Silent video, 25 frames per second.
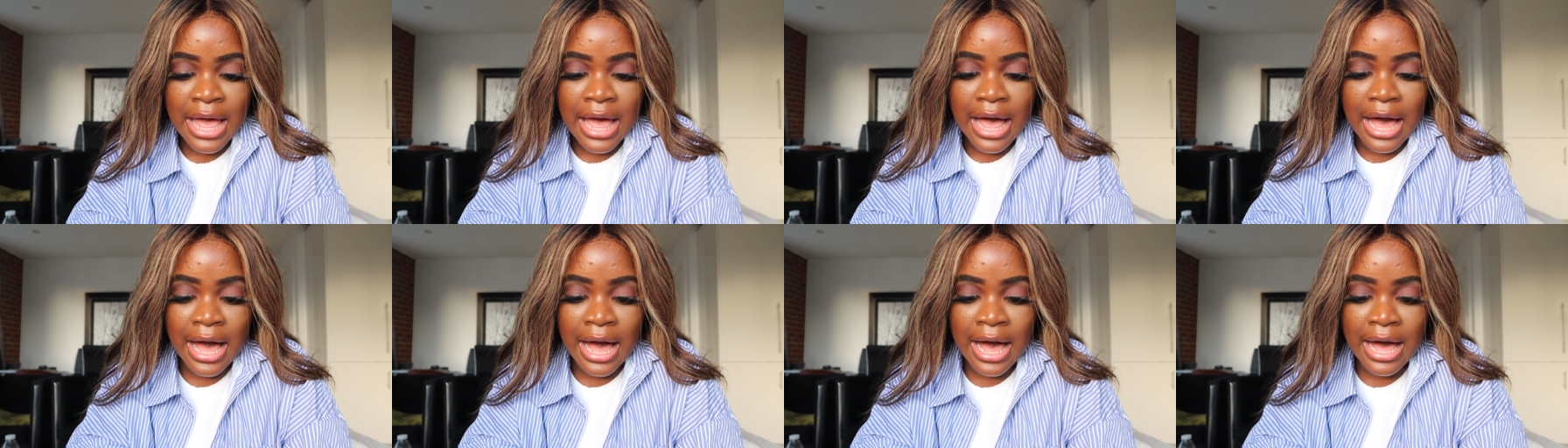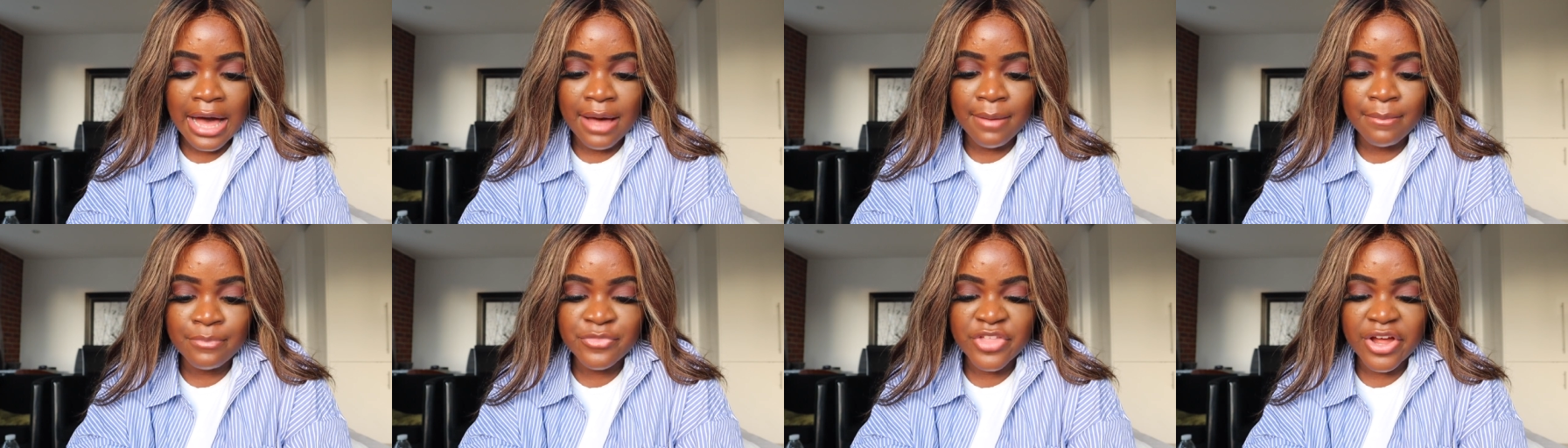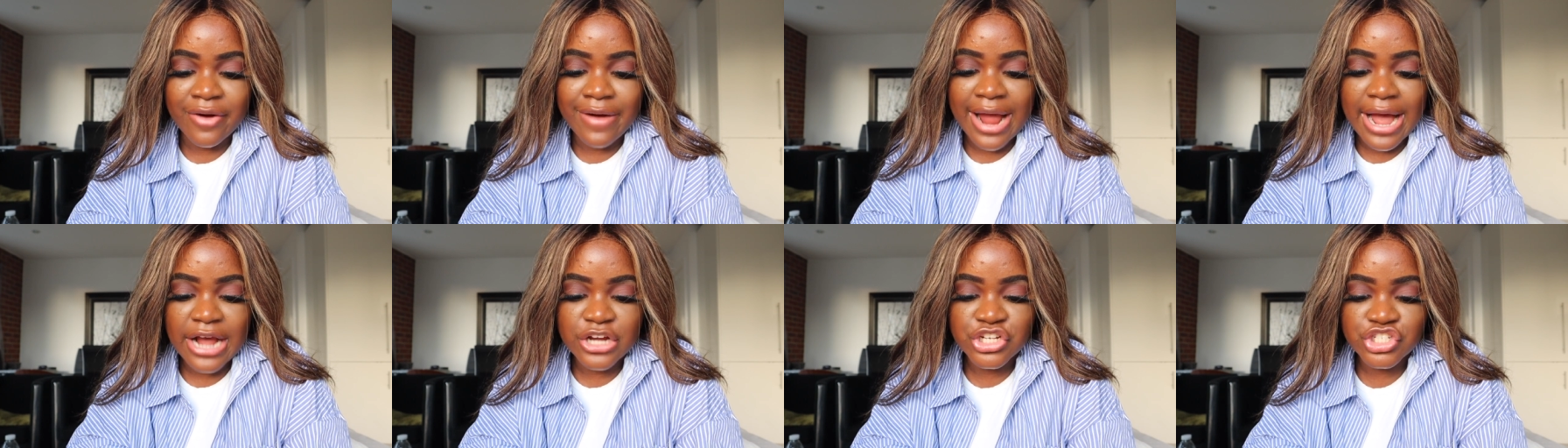
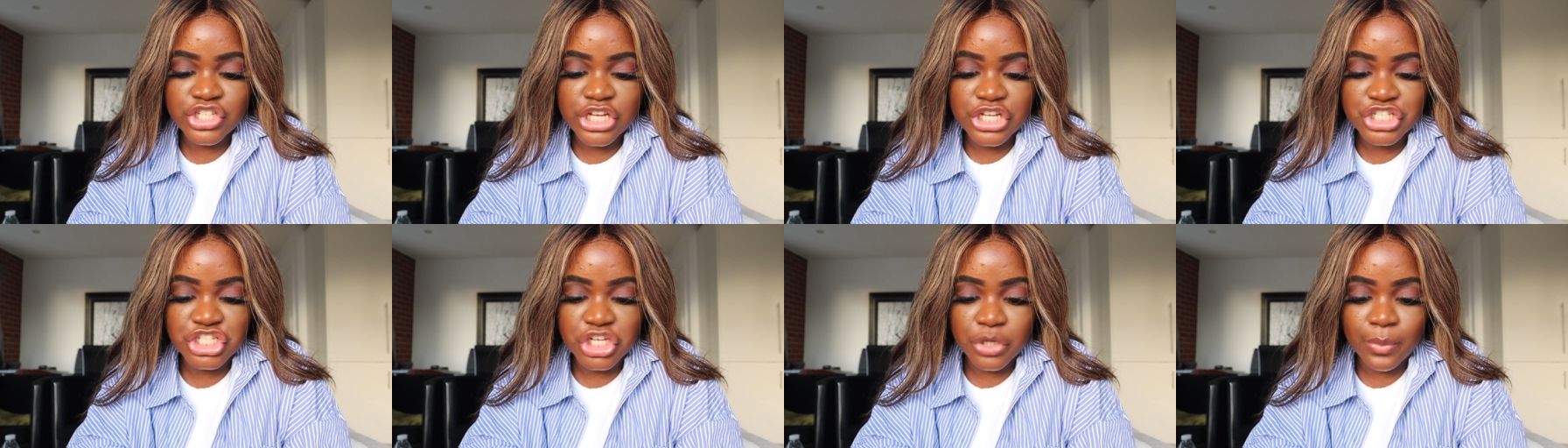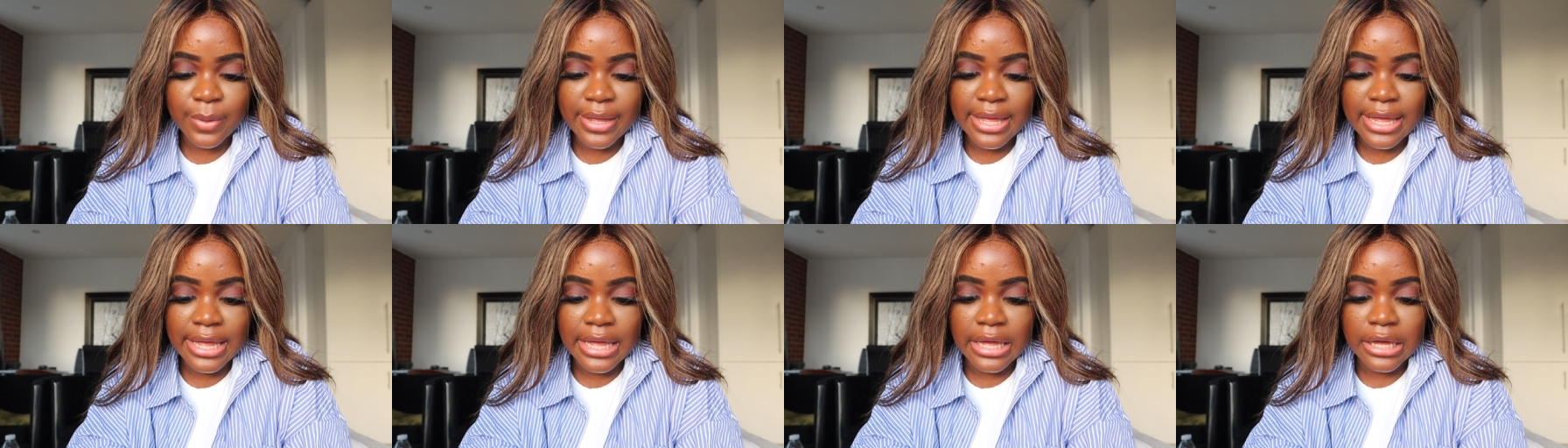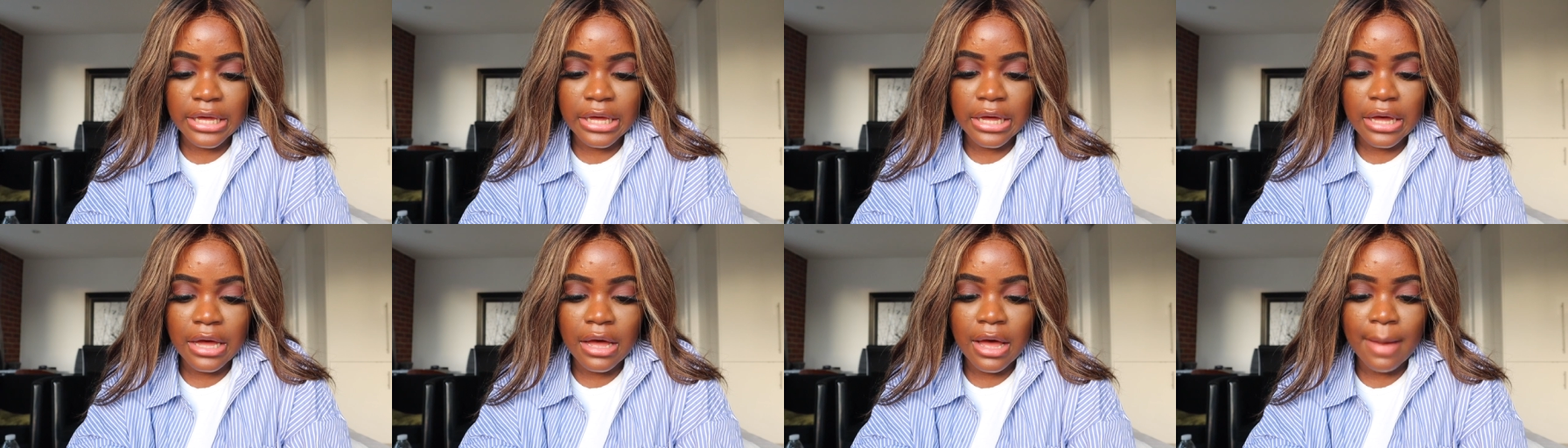They're actually
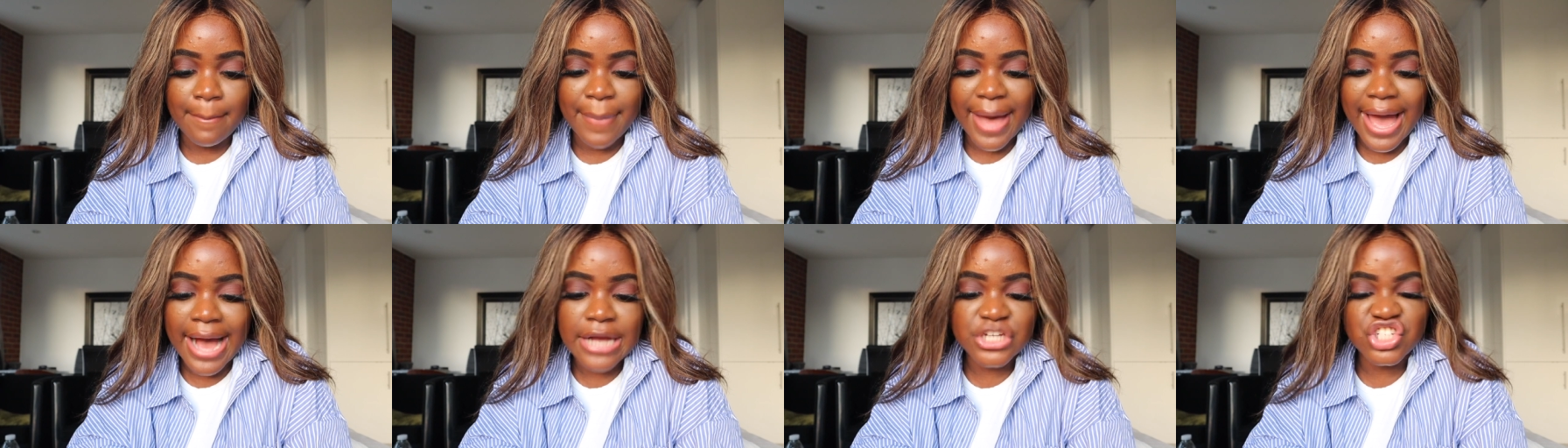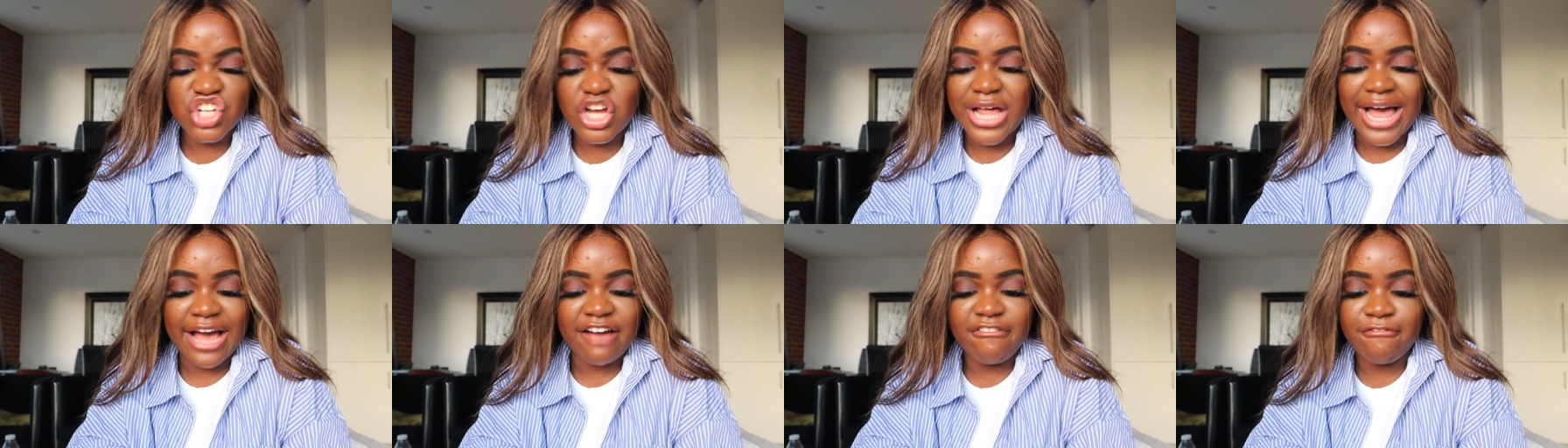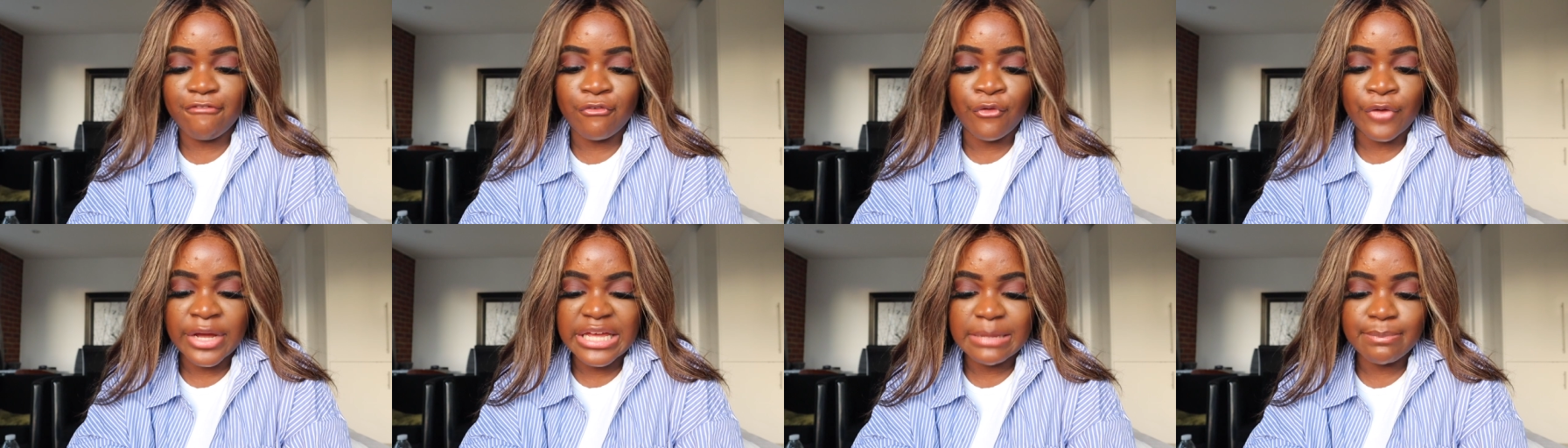doing, bags are like
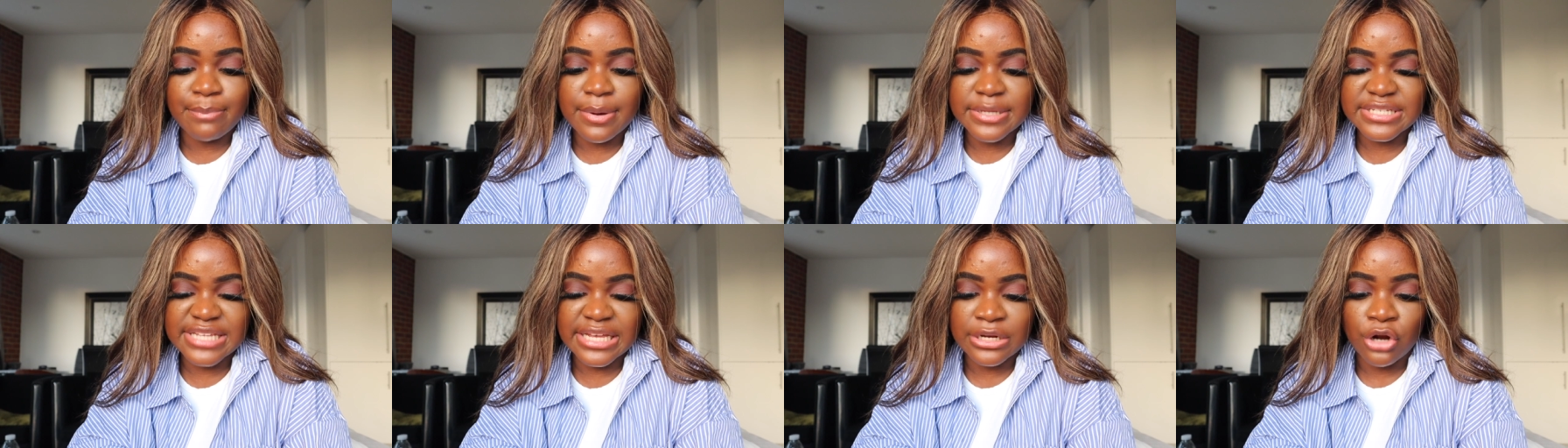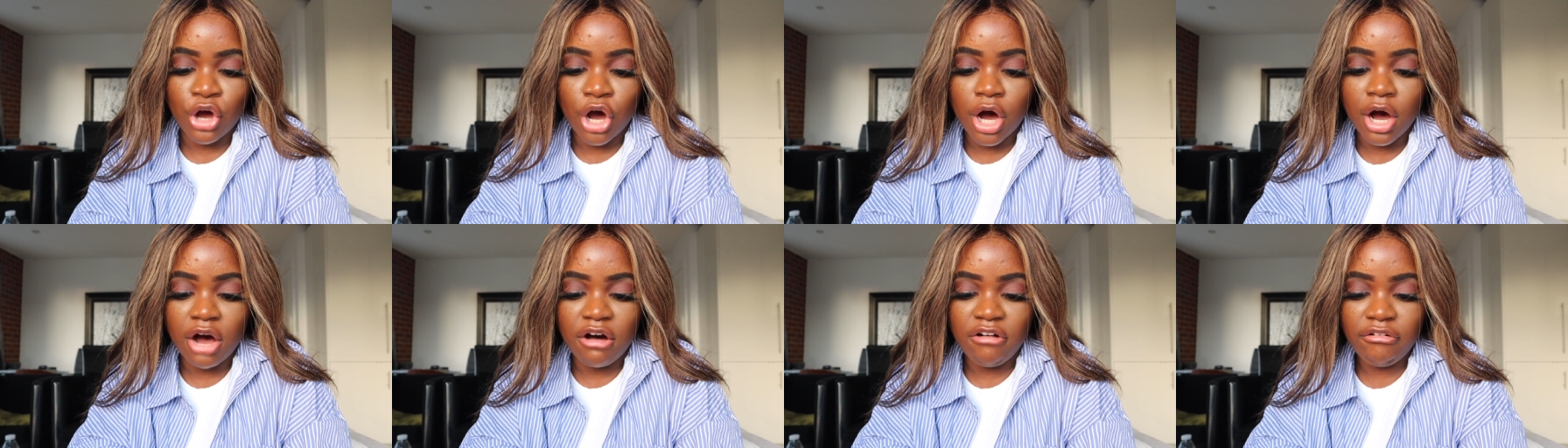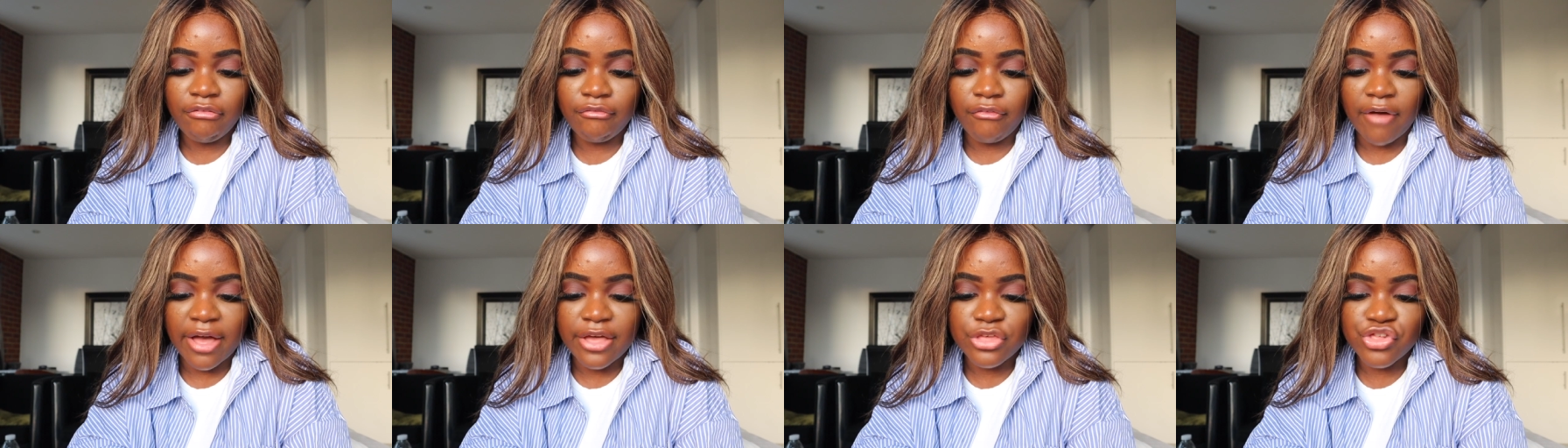40%
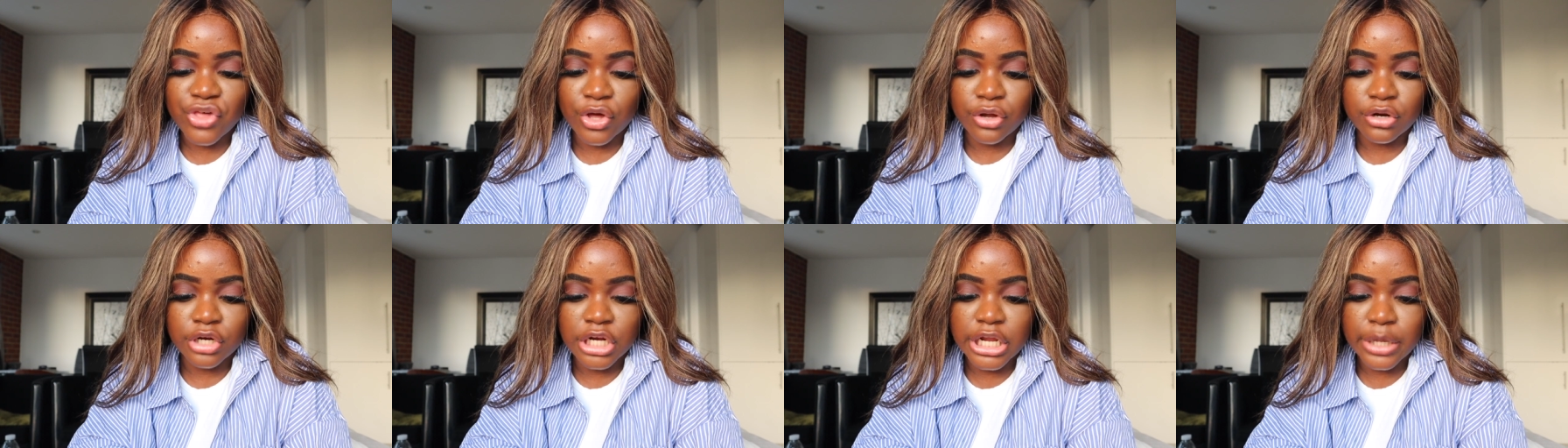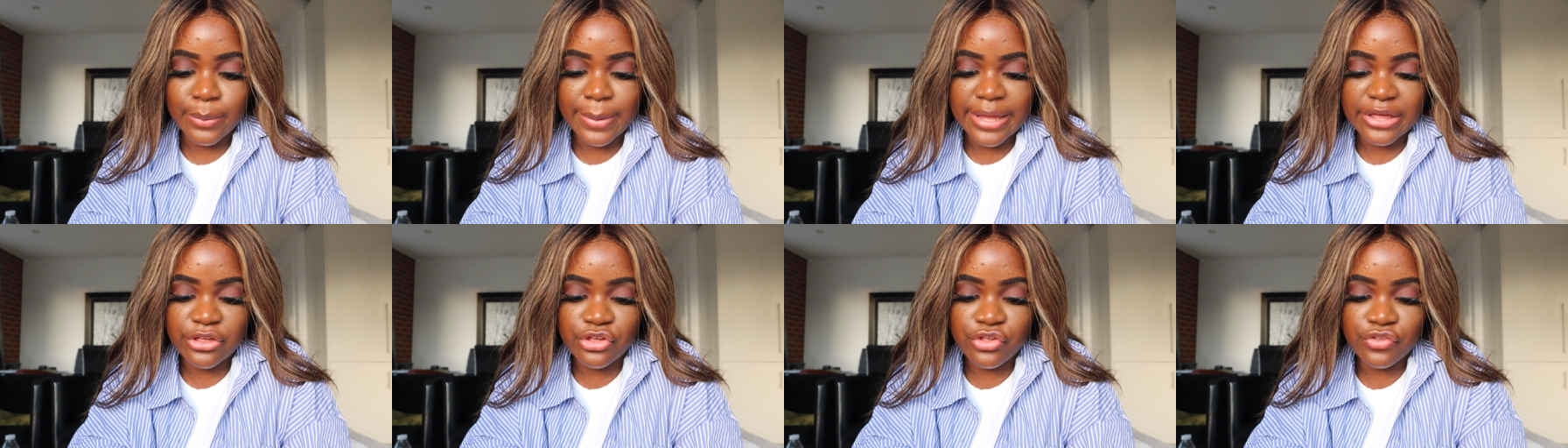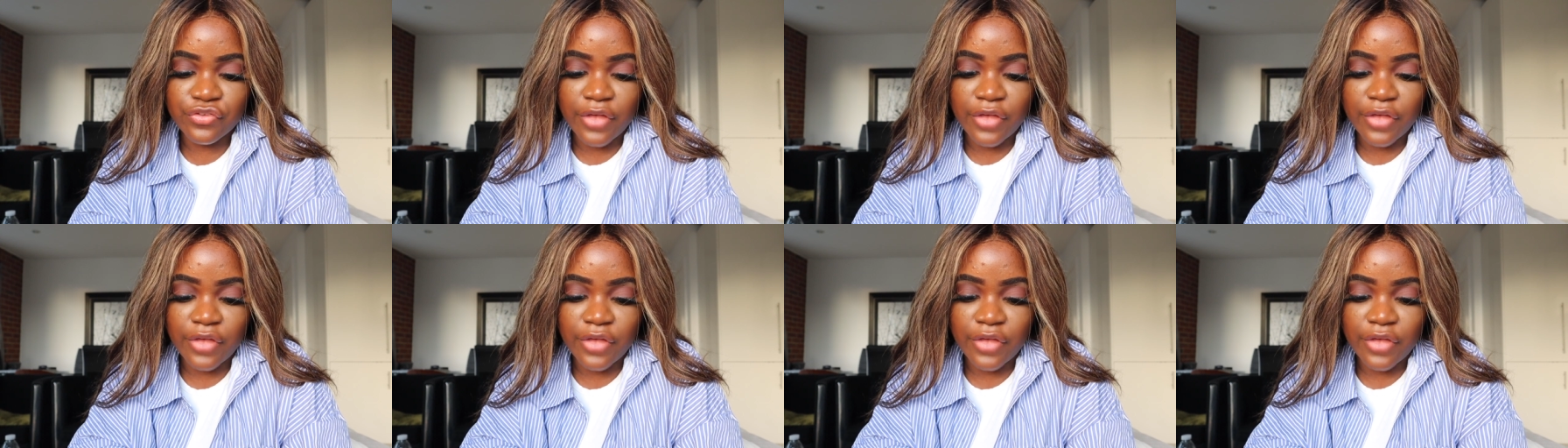off at John Lewis.